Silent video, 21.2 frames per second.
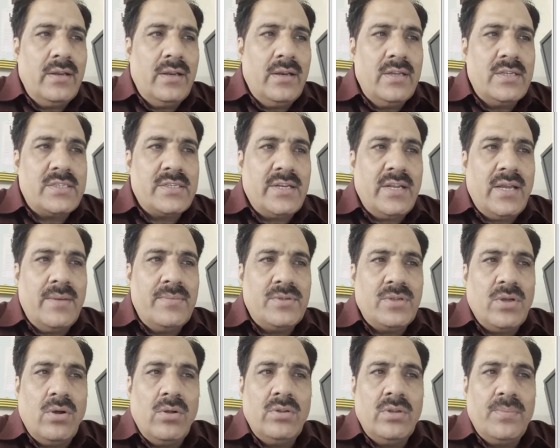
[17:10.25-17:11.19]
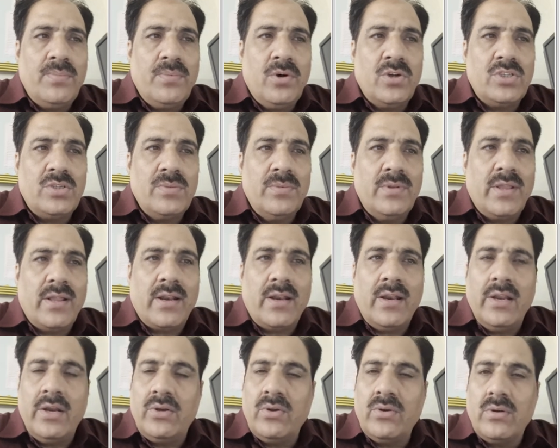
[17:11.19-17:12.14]
describes all the possible
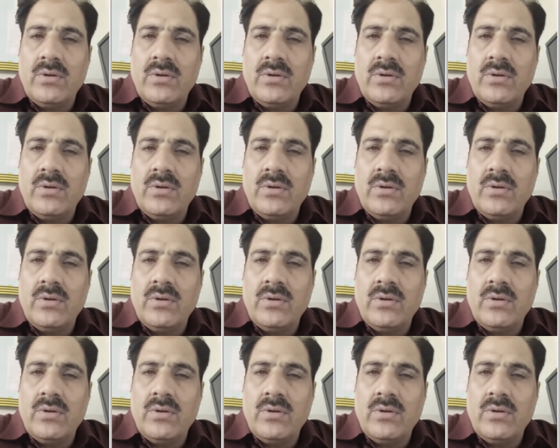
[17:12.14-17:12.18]
relative